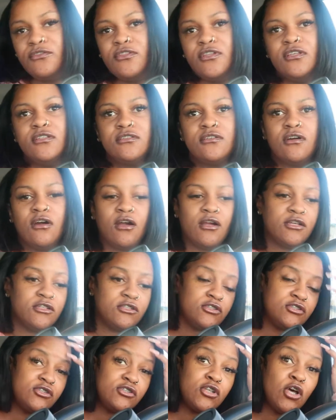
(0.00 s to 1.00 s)
This car is
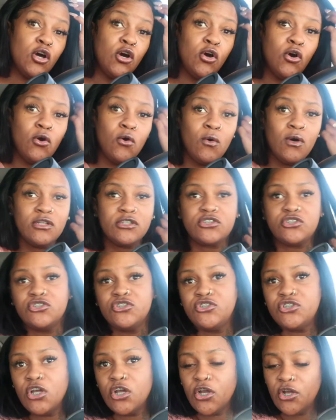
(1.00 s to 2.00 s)
so
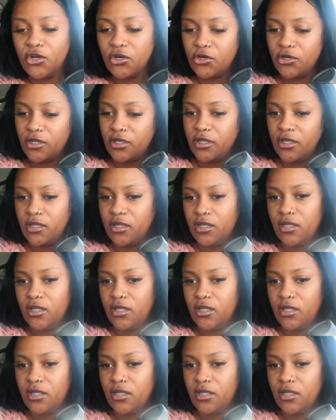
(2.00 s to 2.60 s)
dirty.